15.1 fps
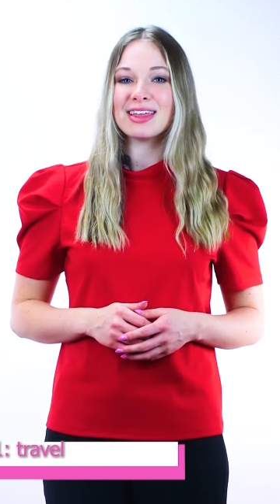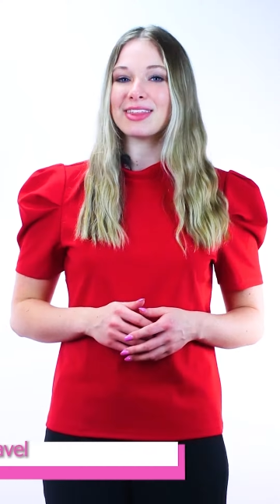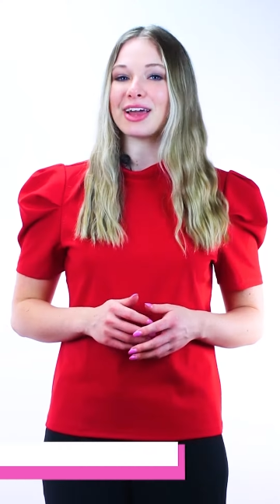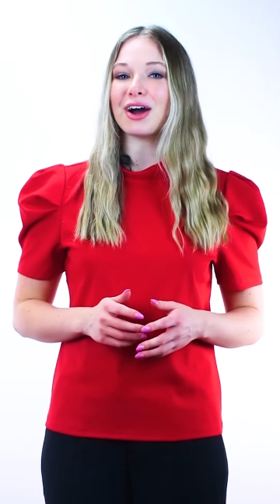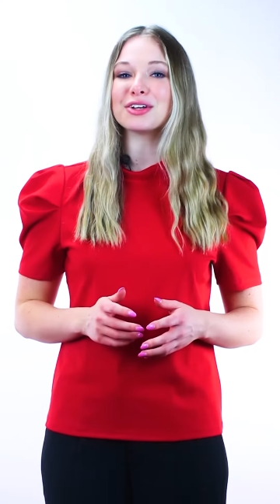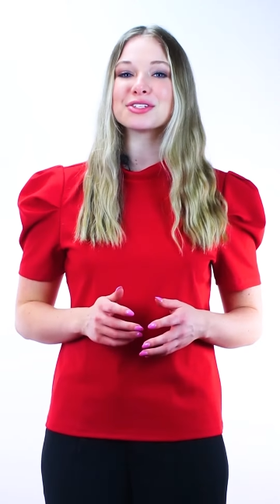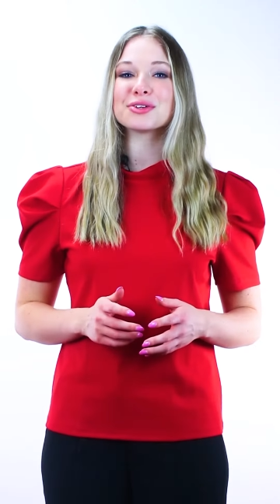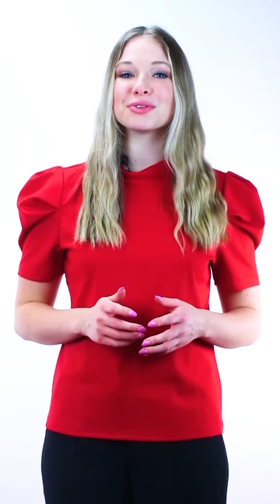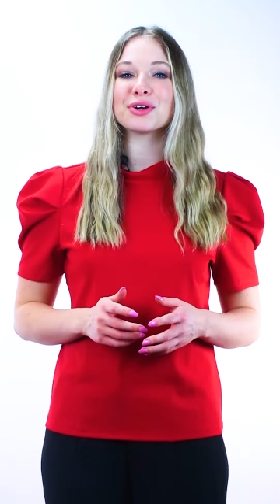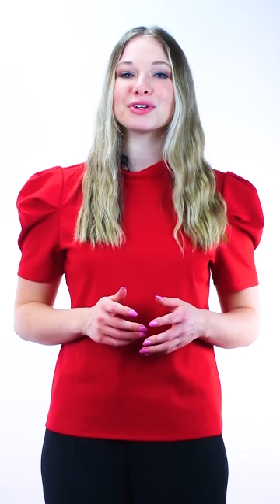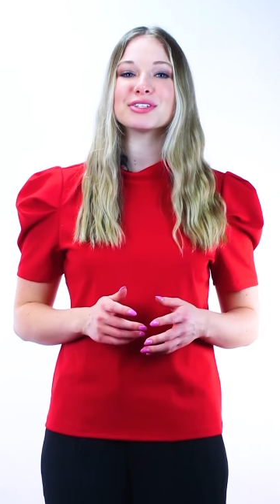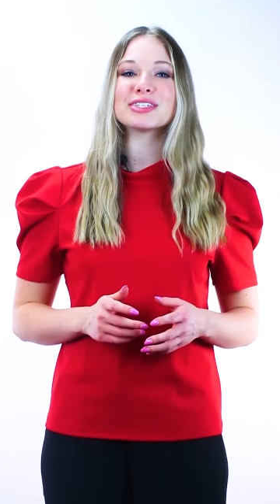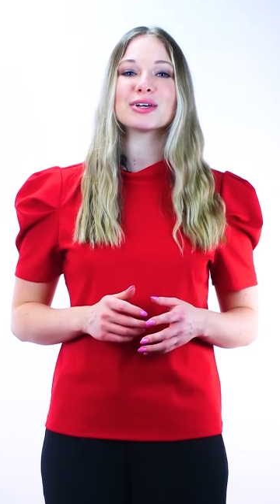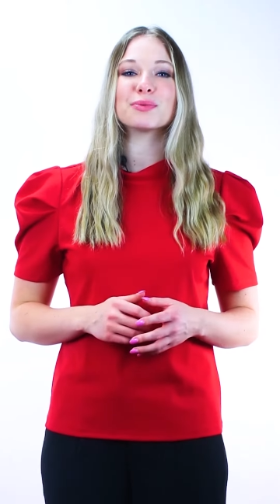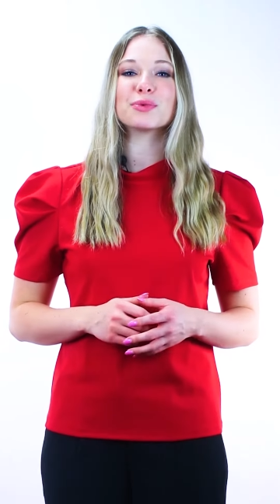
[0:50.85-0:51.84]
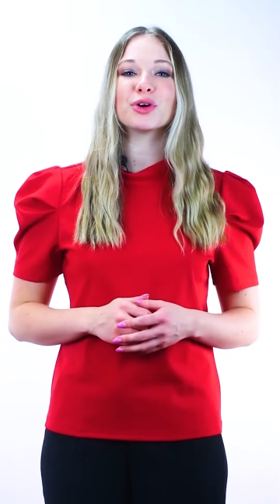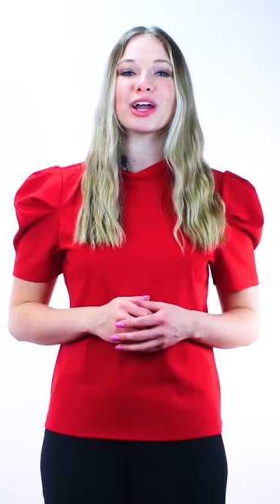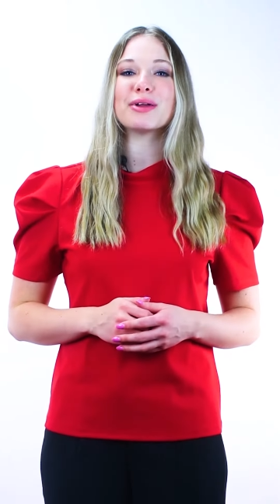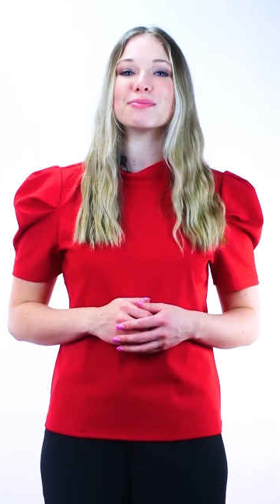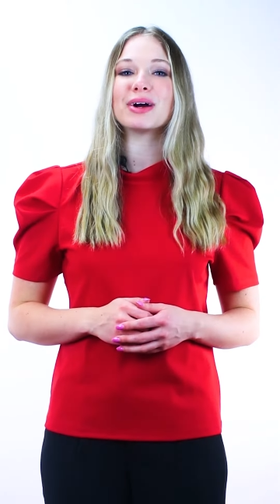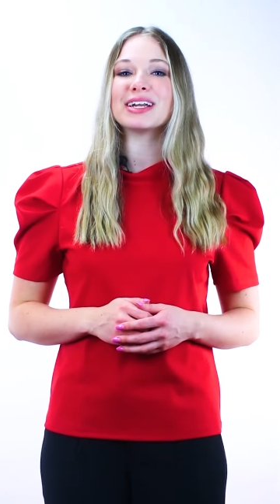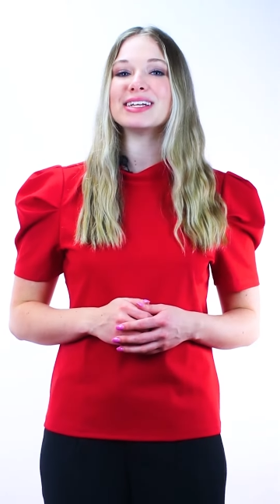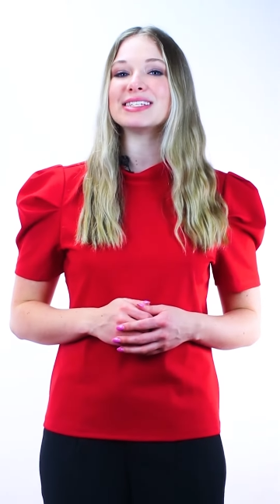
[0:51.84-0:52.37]
They also learned some
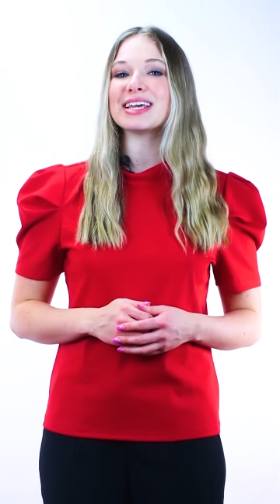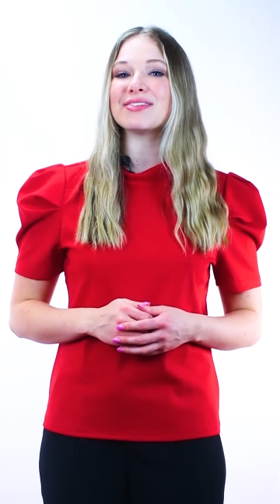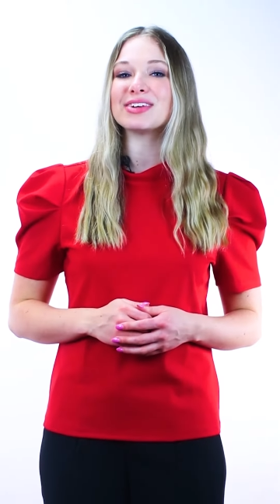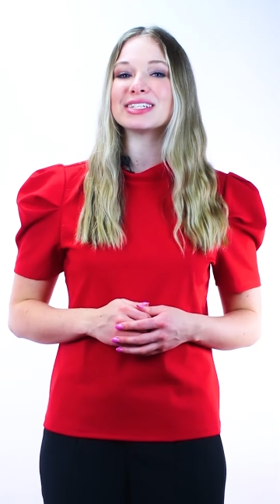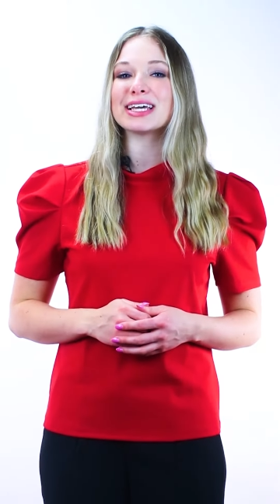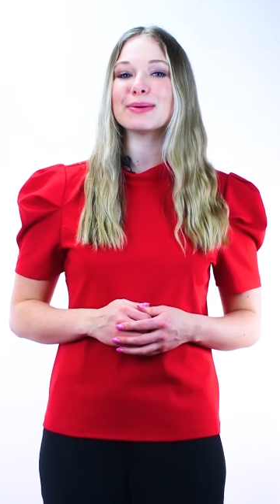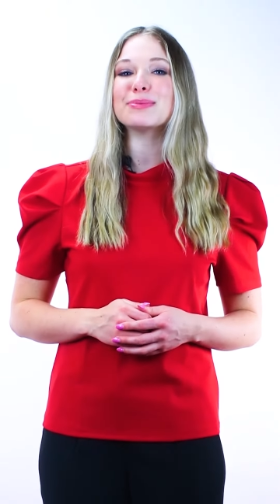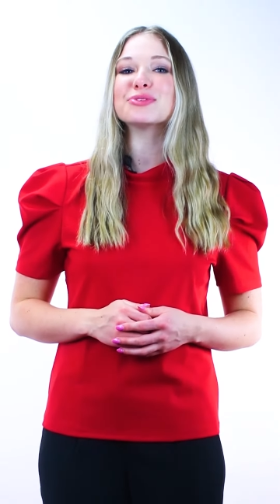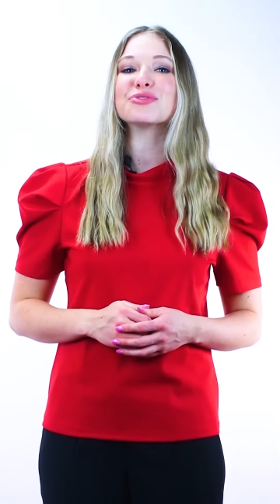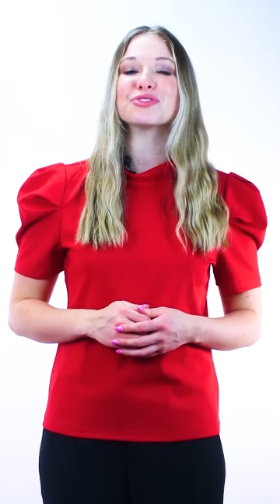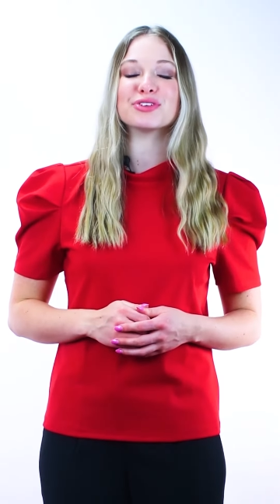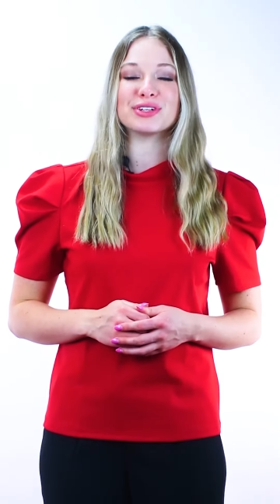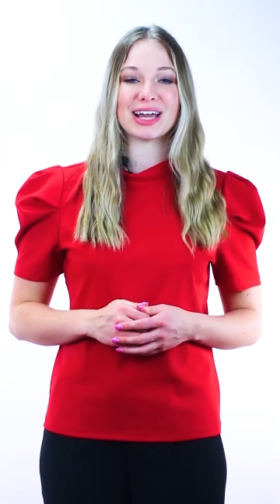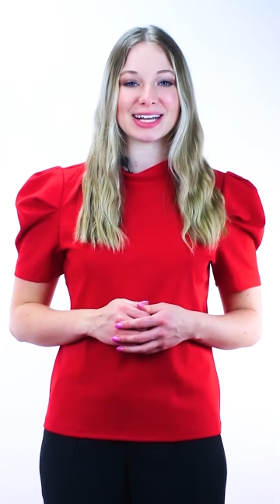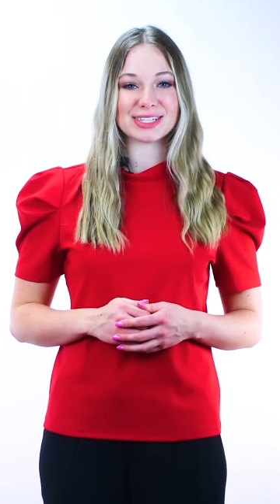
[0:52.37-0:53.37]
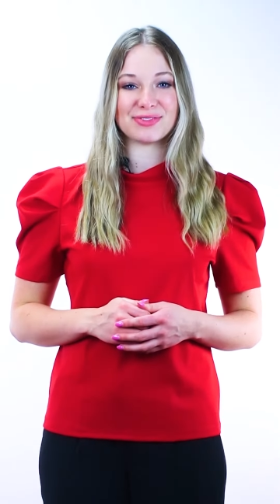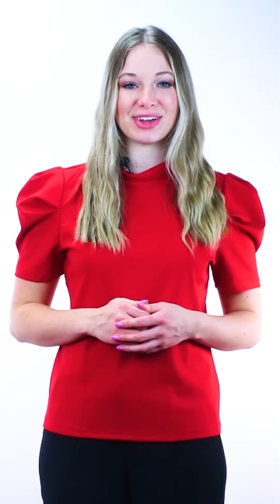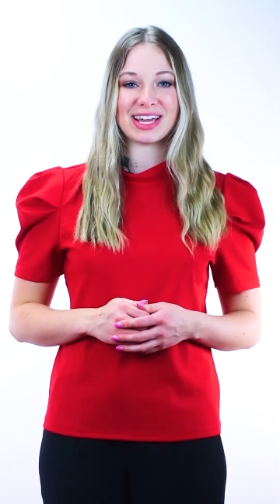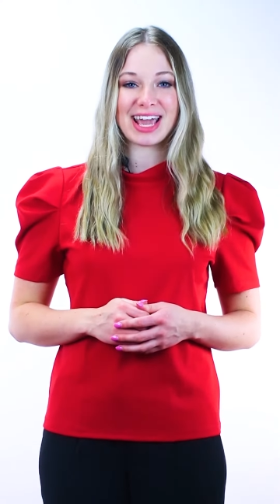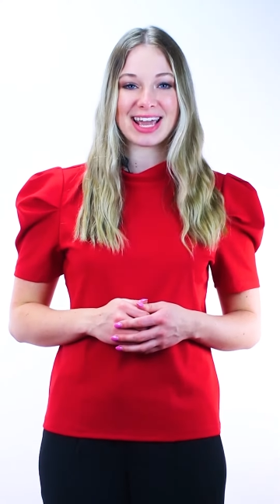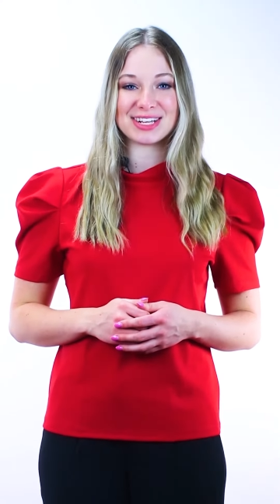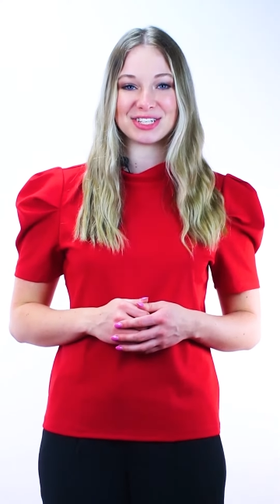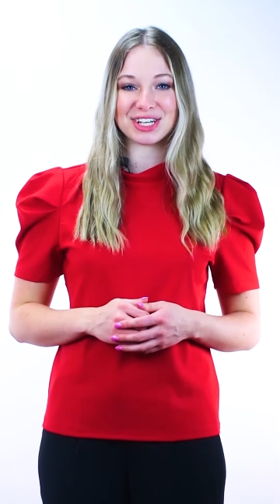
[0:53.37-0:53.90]
great money-saving tips for their next
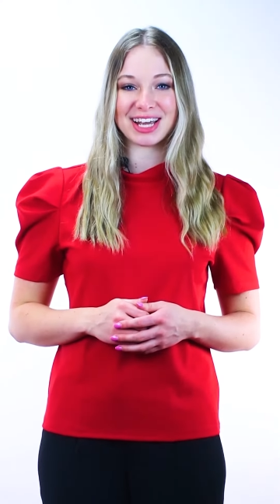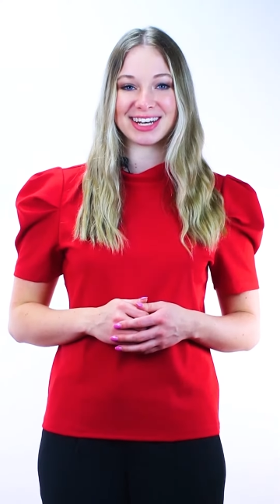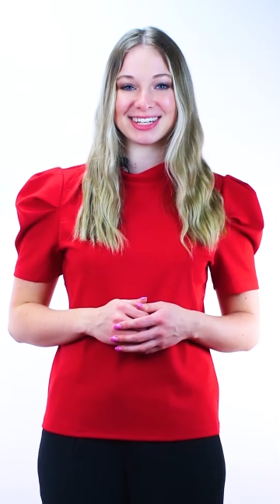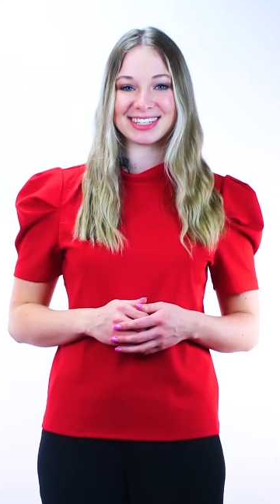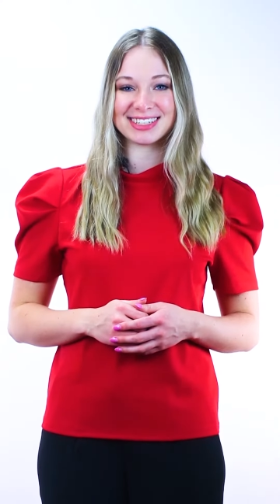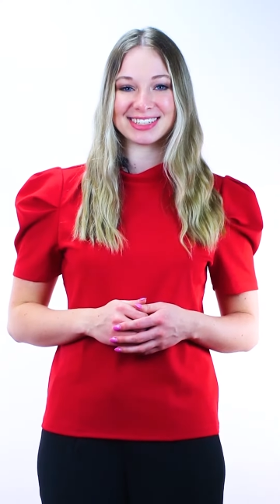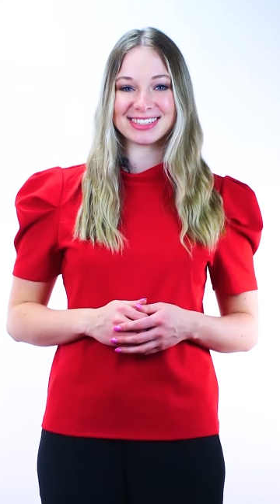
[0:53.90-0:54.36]
vacation.